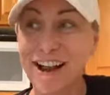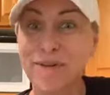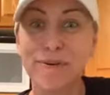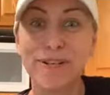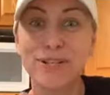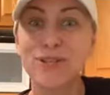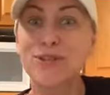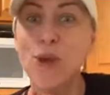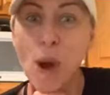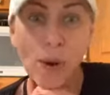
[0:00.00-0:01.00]
I was
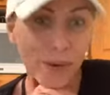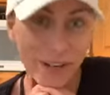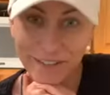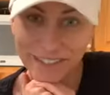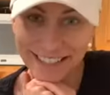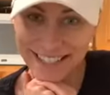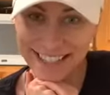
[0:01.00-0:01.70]
so nervous